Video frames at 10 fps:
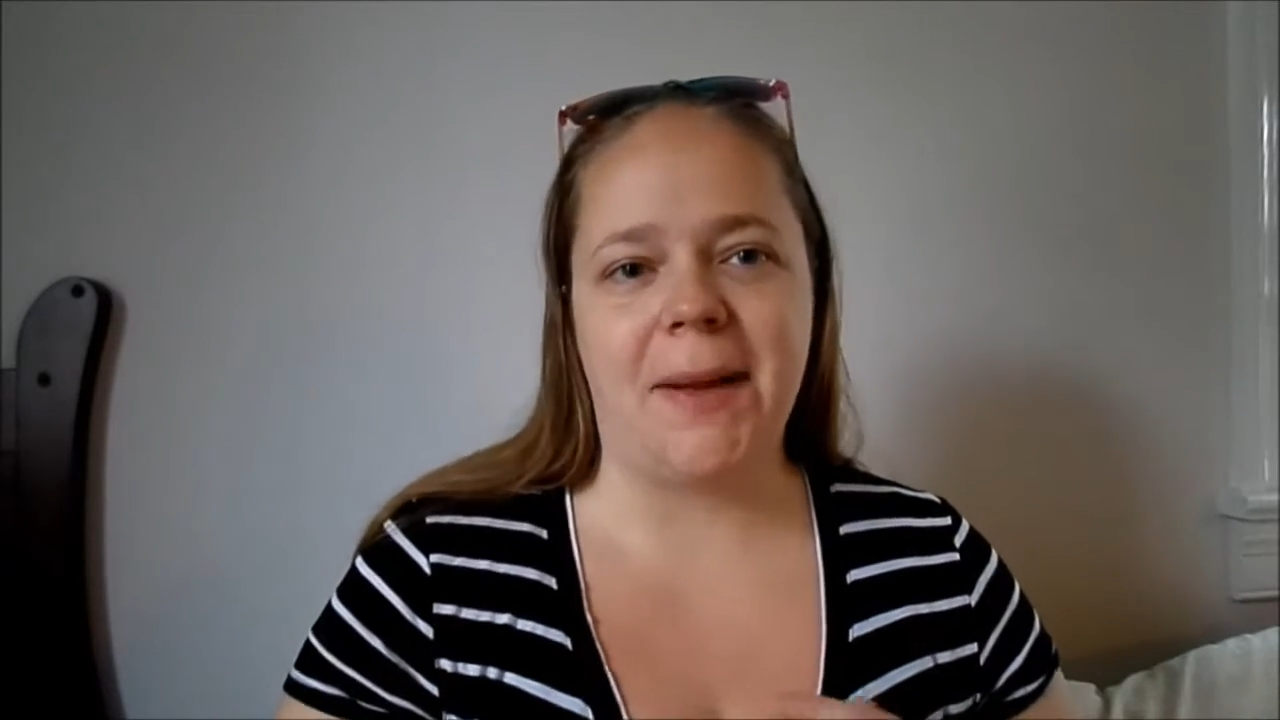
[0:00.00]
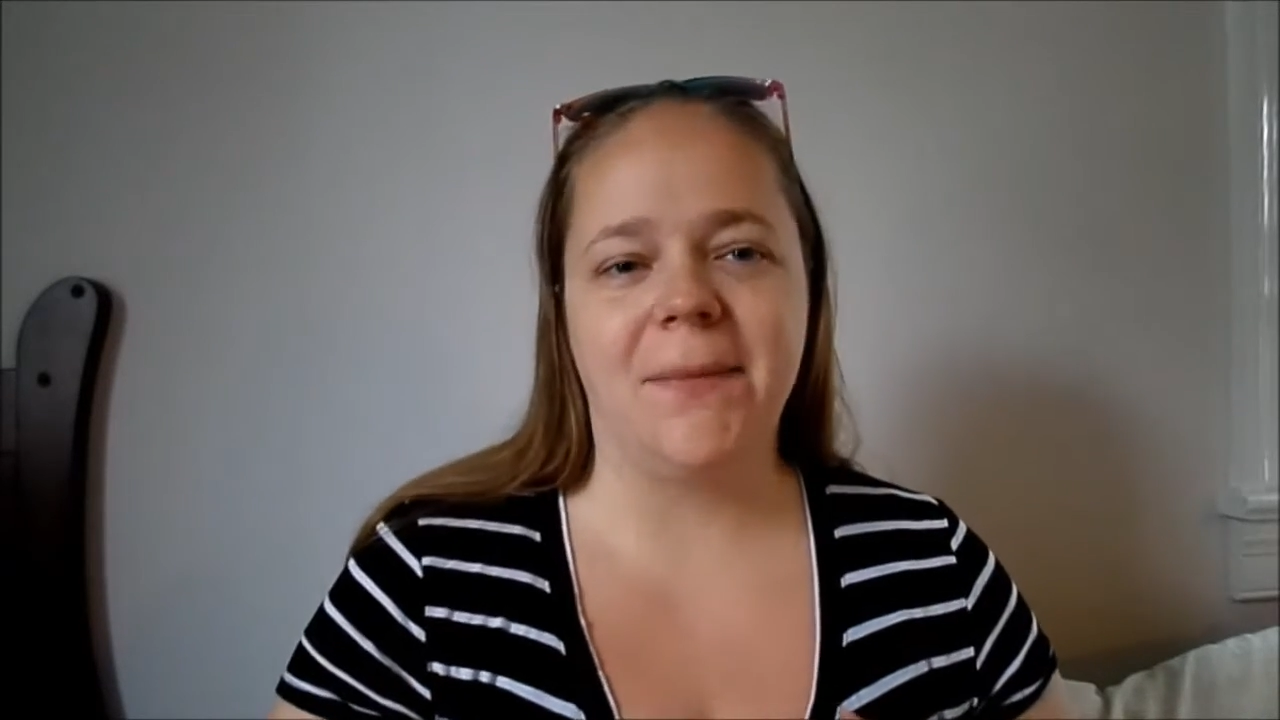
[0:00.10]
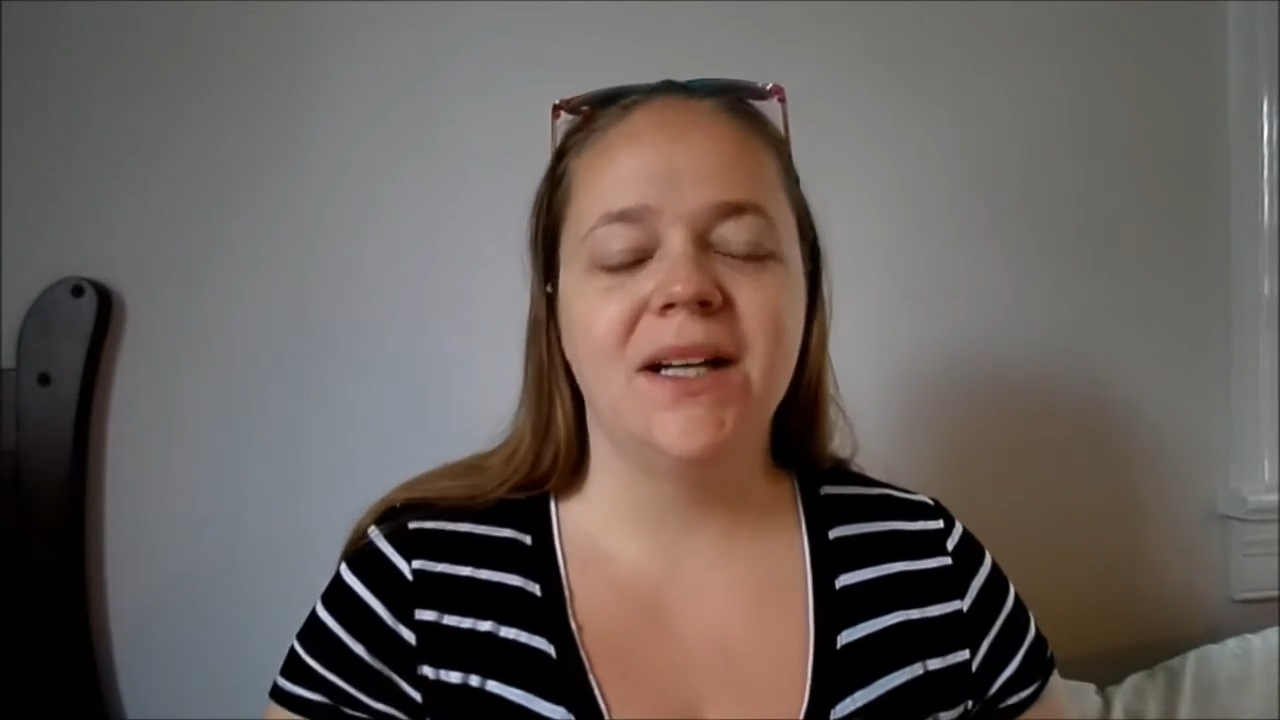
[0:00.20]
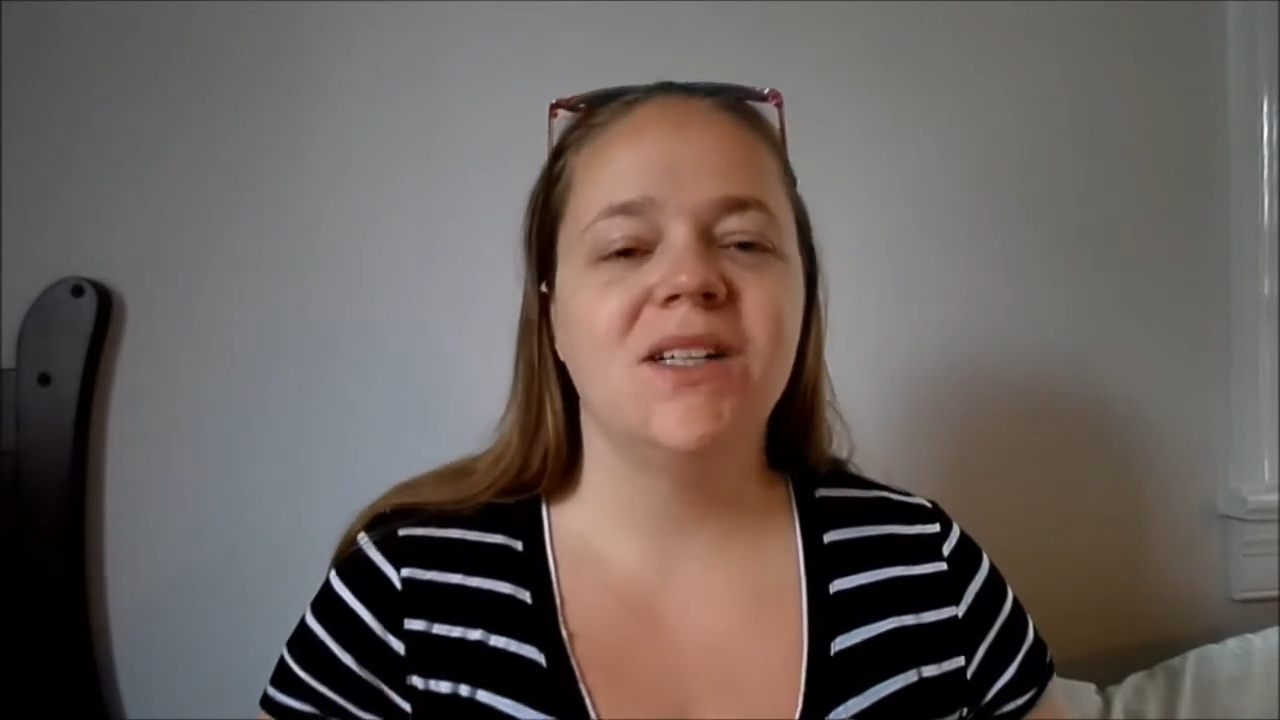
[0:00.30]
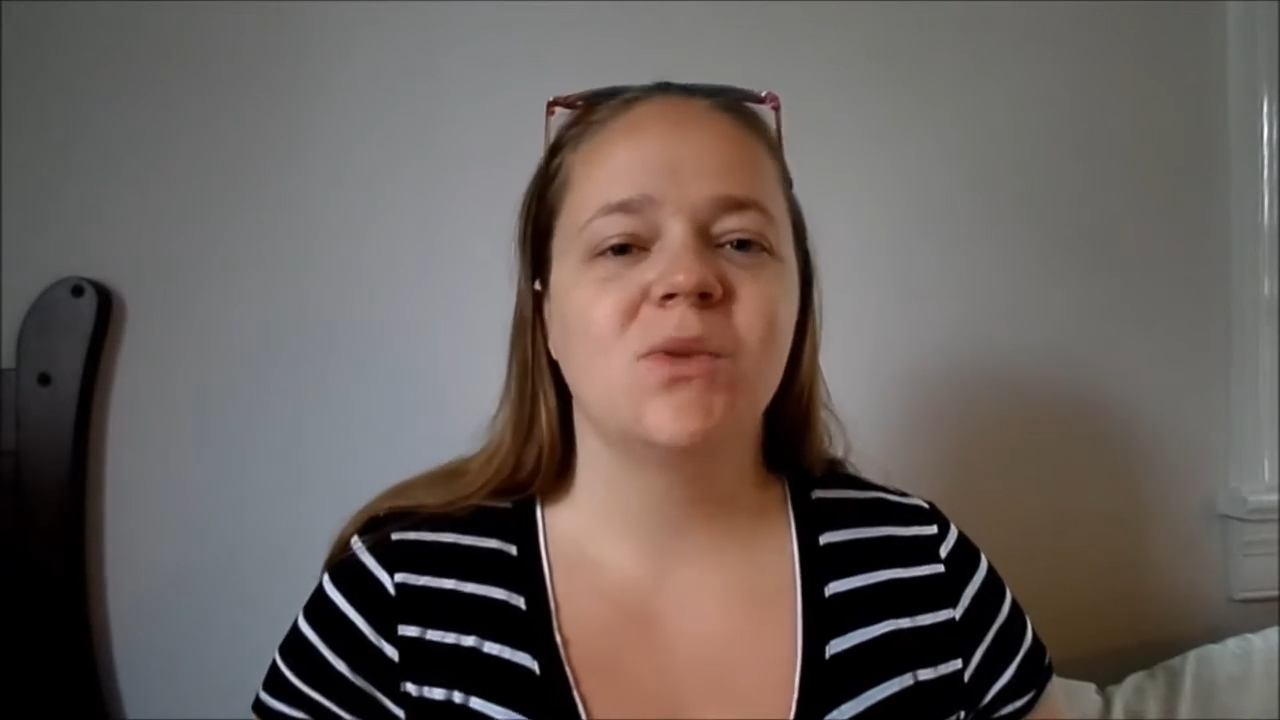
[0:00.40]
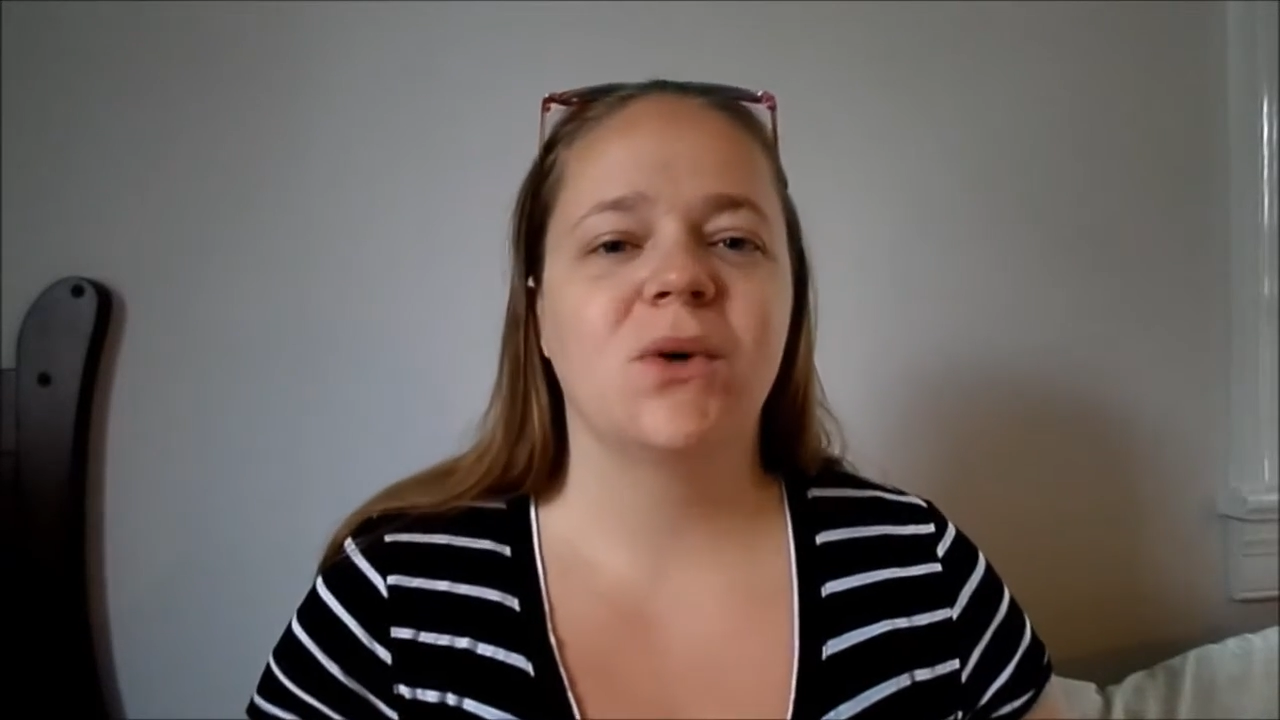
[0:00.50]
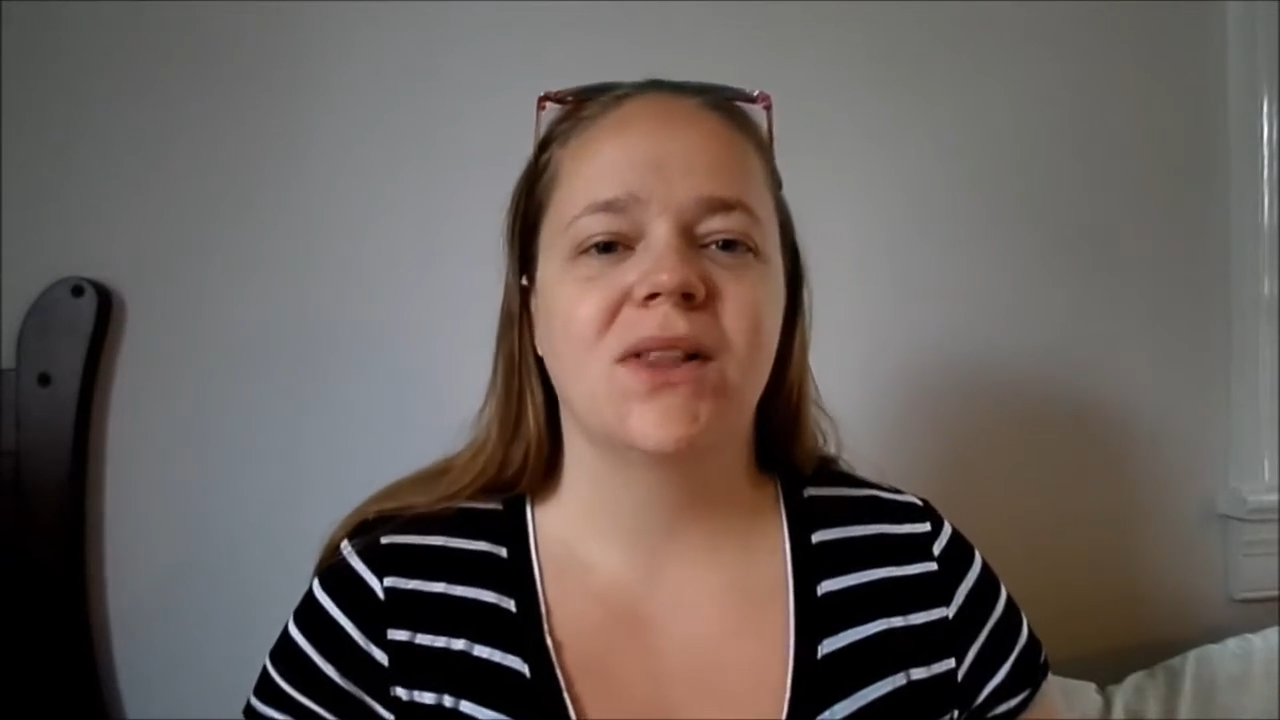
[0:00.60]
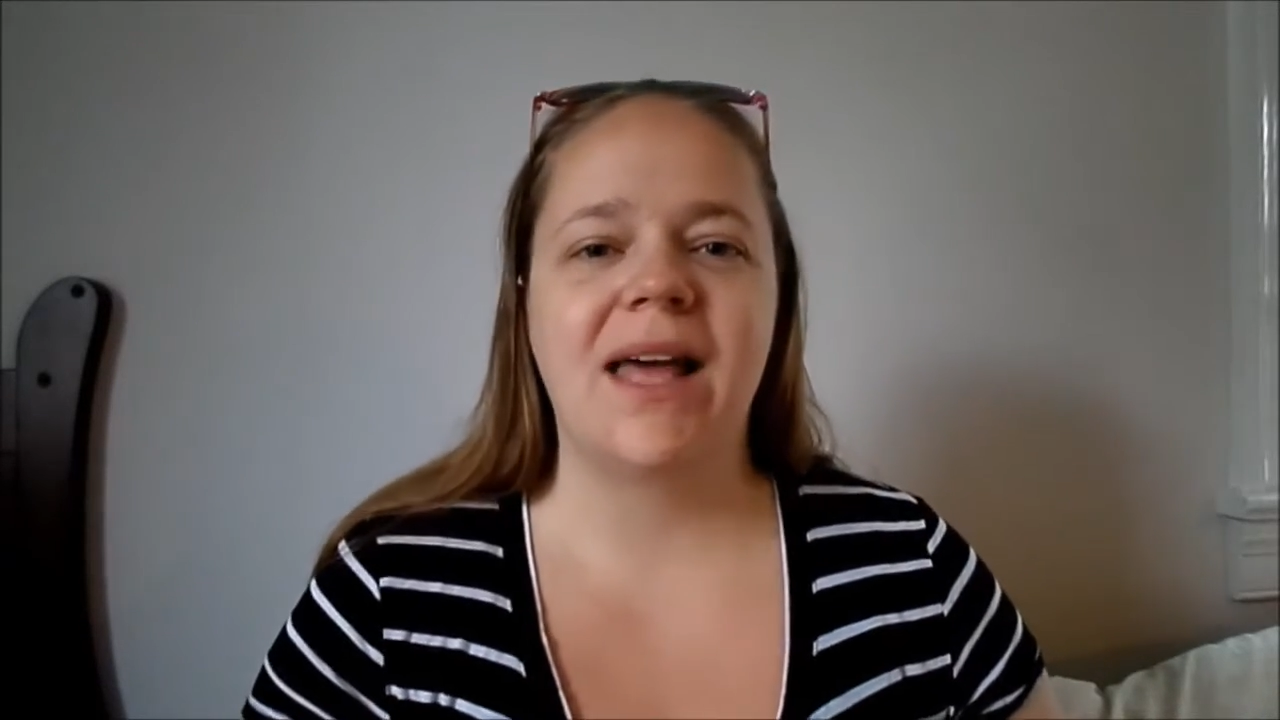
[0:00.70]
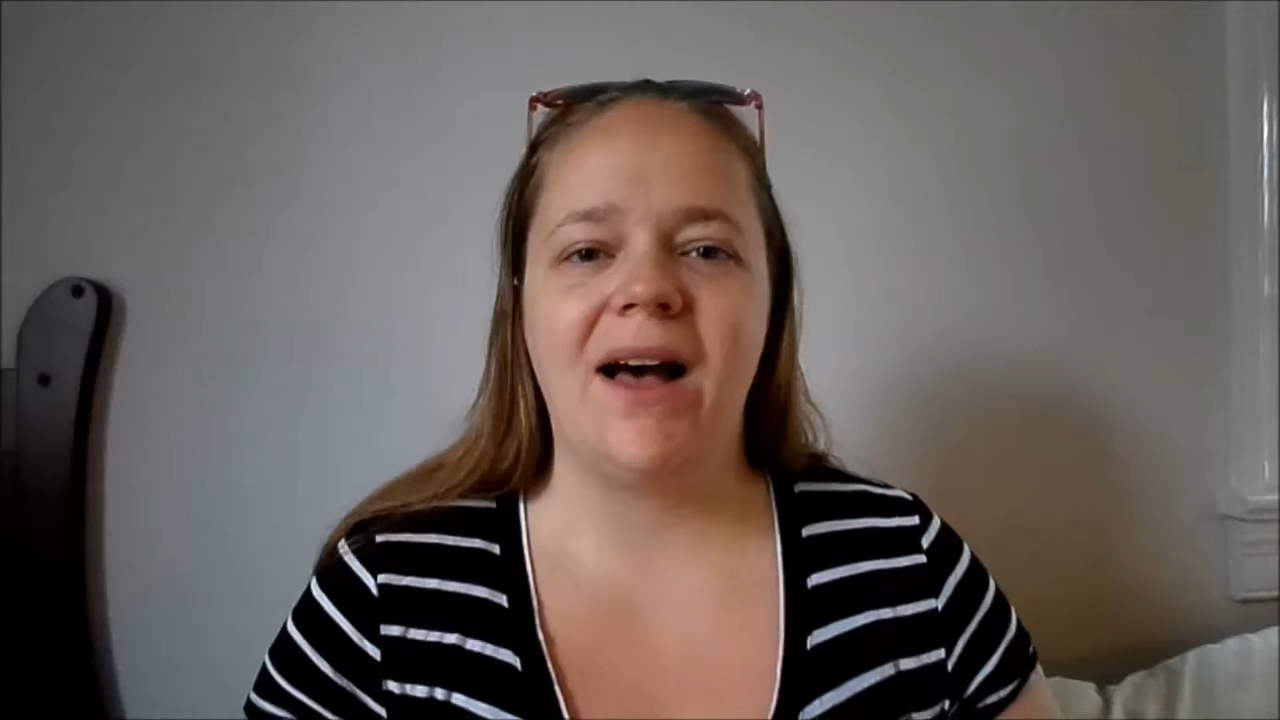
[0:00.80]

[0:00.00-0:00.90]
my money's worth